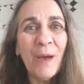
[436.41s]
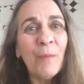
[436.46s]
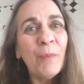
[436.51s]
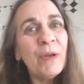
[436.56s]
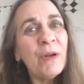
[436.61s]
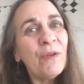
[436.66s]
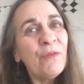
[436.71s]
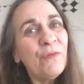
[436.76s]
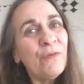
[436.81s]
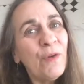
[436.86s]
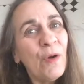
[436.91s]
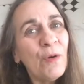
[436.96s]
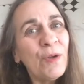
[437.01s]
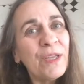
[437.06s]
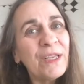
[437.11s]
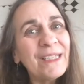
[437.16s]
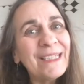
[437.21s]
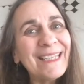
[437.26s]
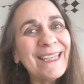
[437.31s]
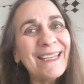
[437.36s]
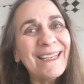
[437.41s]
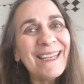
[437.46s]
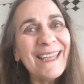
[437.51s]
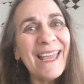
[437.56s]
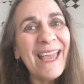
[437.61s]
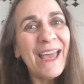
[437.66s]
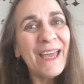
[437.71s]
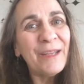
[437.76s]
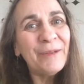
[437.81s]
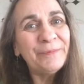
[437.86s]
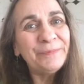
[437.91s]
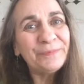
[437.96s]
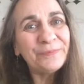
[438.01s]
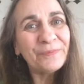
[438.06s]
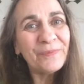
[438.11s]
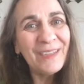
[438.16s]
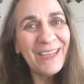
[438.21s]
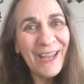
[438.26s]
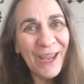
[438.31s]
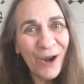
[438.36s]
but our focus can get
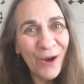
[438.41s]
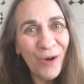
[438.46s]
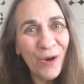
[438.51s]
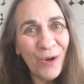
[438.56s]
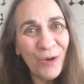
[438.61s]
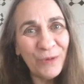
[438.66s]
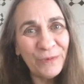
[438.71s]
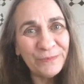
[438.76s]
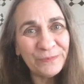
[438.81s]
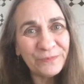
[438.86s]
narrow.